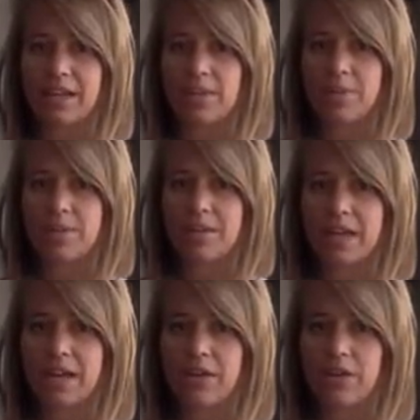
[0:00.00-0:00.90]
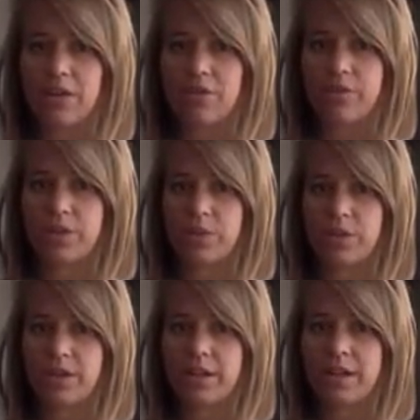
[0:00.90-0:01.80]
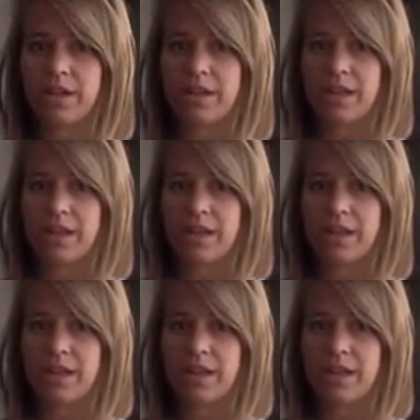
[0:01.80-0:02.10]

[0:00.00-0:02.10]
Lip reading: and I'll maybe kind of go forward